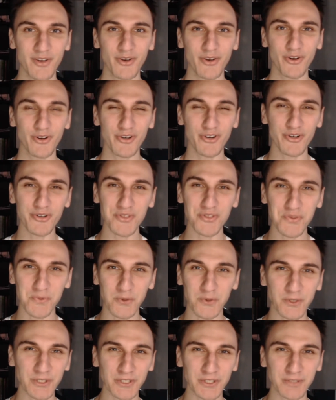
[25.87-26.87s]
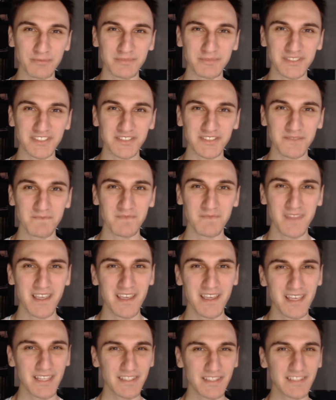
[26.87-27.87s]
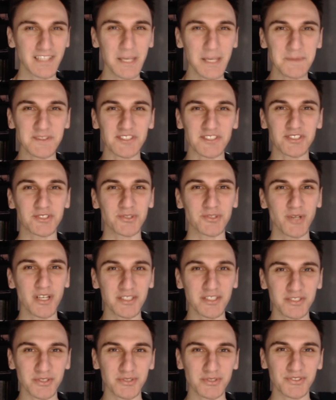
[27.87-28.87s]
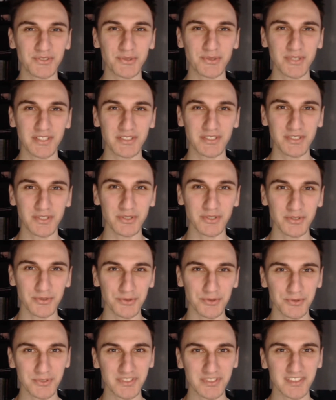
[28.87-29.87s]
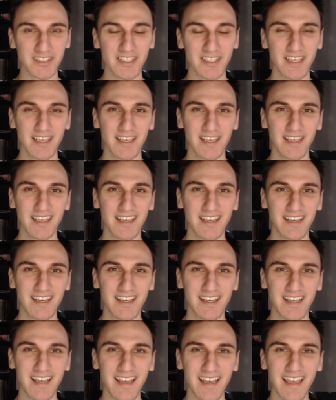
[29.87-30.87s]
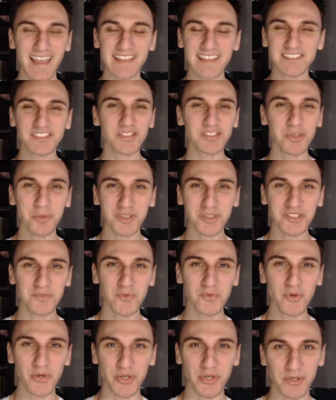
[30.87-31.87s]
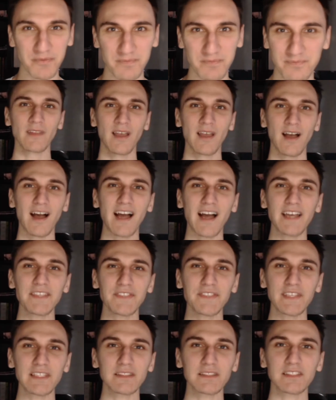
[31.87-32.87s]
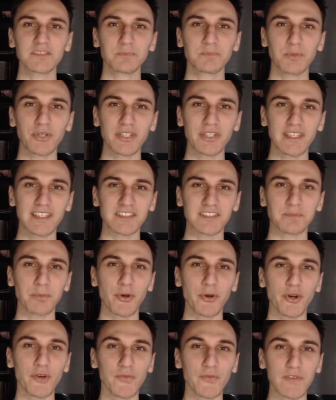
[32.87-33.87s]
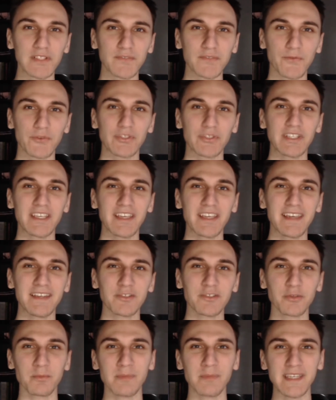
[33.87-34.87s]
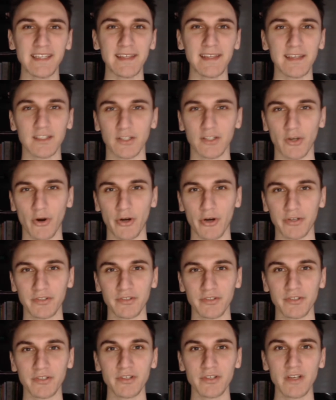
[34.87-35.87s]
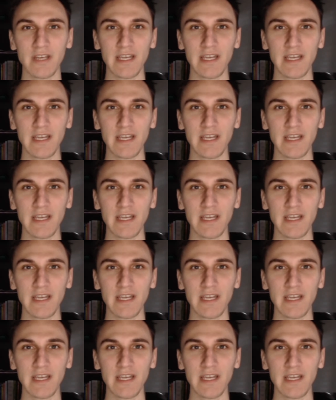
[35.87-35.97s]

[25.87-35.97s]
earthworms, the types of structures you can use, and so much more. I think this book is perfect for the intermediate gardener.